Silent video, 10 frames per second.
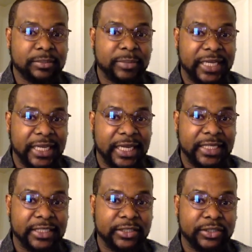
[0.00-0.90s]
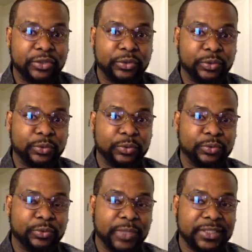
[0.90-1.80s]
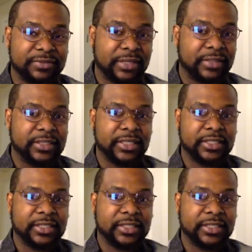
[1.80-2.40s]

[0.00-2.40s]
mainland to the rest of Southeast